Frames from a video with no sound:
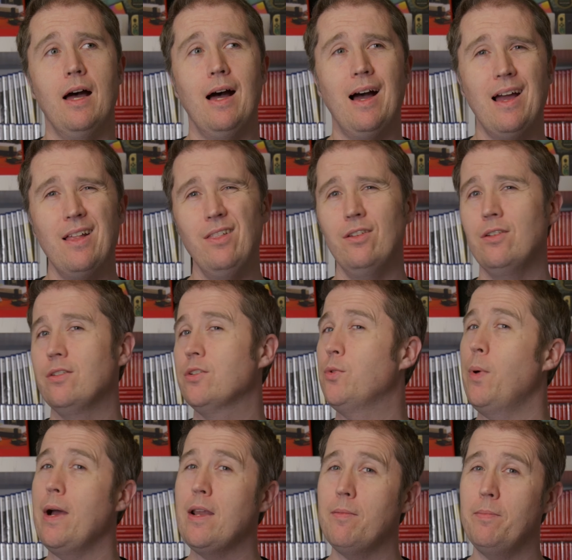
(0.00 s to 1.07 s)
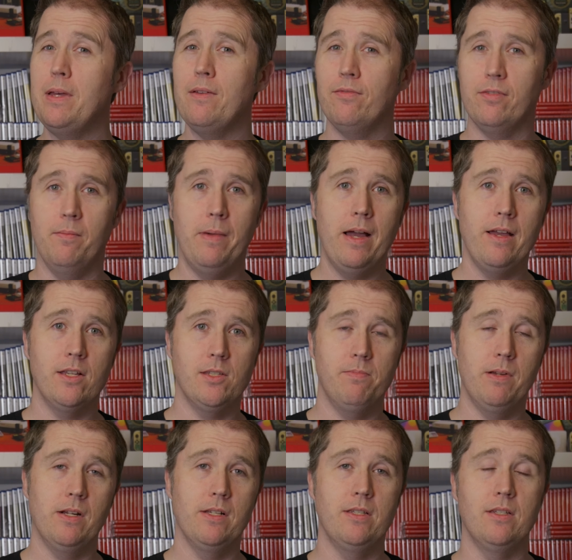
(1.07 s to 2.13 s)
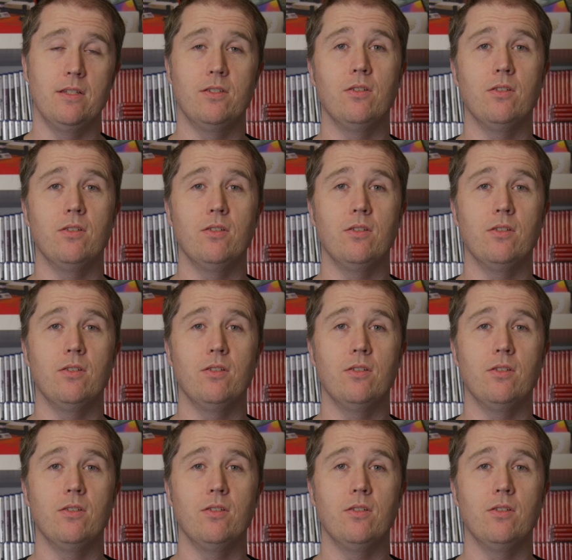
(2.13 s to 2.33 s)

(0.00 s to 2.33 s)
I learned quite a bit from my experiences.